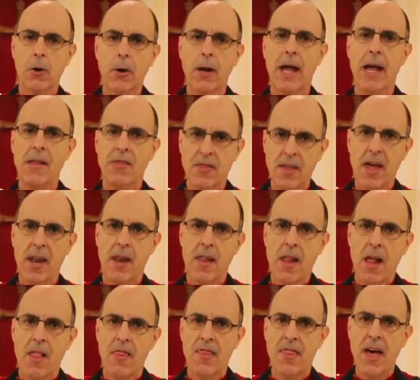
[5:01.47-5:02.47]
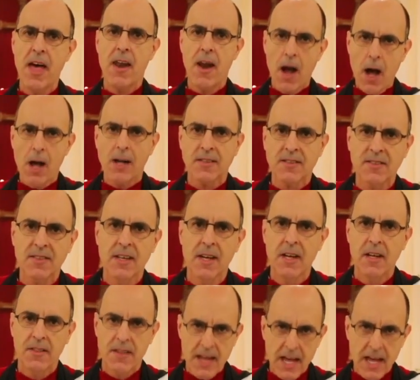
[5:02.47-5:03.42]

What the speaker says: gate than us? The